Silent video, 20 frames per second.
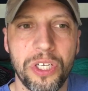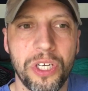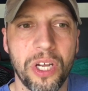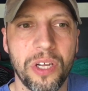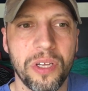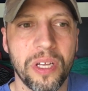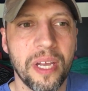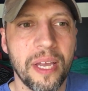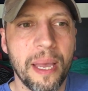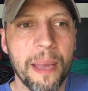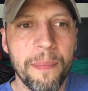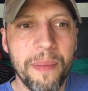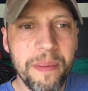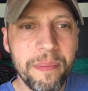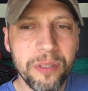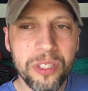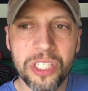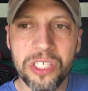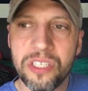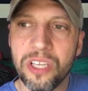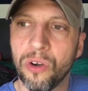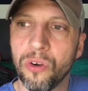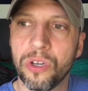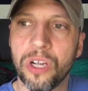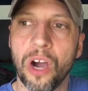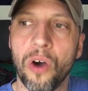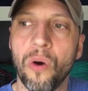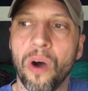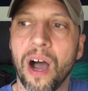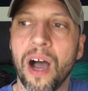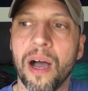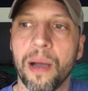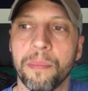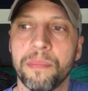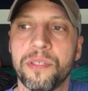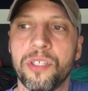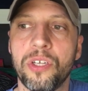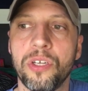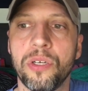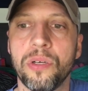You know, people just don't go up
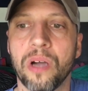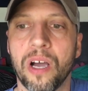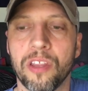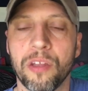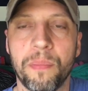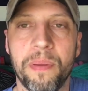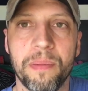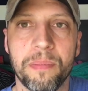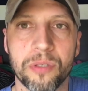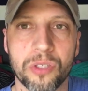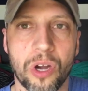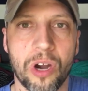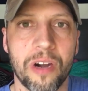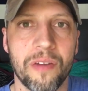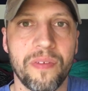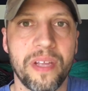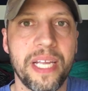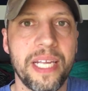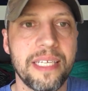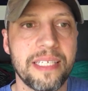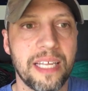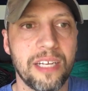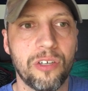to other people's RVs.